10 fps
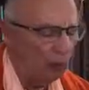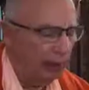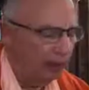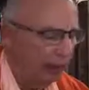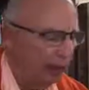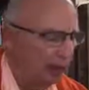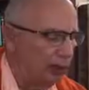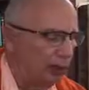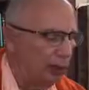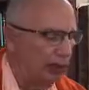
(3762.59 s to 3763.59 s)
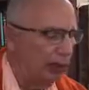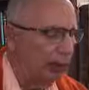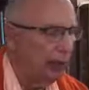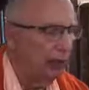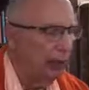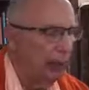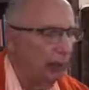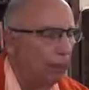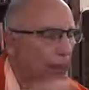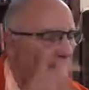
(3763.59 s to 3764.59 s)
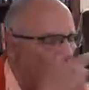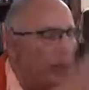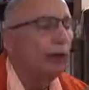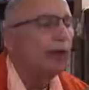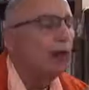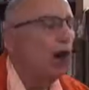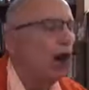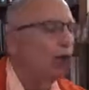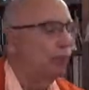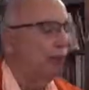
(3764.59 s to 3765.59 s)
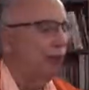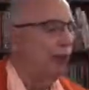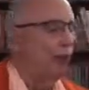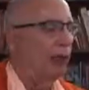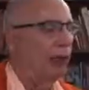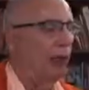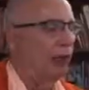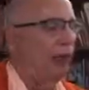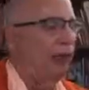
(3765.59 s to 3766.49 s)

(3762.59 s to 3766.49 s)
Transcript: they chanted the holy name. But we have gone beyond that. We